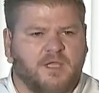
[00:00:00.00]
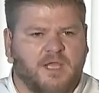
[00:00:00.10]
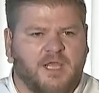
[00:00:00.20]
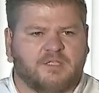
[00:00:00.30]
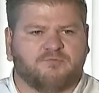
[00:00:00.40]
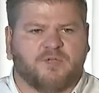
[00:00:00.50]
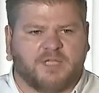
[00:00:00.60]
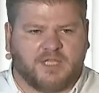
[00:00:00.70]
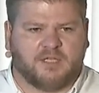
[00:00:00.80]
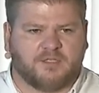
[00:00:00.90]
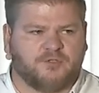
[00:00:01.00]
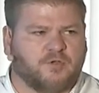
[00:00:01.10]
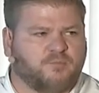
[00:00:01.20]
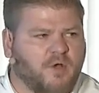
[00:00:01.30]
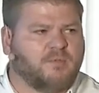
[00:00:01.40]
It's ridiculous. You can
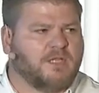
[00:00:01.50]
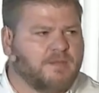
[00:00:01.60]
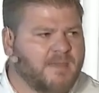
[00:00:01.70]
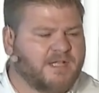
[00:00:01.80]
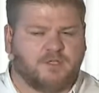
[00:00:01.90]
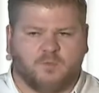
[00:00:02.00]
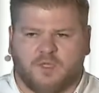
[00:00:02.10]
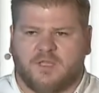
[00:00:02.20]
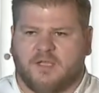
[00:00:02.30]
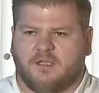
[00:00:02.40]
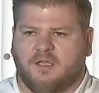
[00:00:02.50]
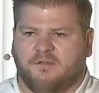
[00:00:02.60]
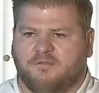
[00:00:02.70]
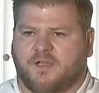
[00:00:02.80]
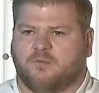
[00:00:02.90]
probably imagine what that
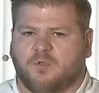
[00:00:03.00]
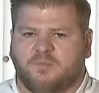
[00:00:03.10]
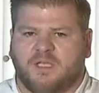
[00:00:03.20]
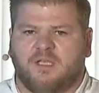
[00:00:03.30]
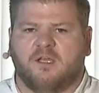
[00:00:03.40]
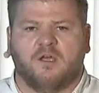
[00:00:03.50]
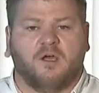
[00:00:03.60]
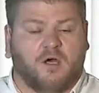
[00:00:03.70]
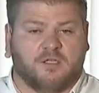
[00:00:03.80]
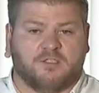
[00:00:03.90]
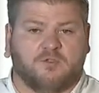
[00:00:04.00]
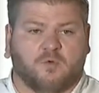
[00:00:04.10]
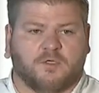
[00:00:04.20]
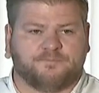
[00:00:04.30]
effect will be on a store.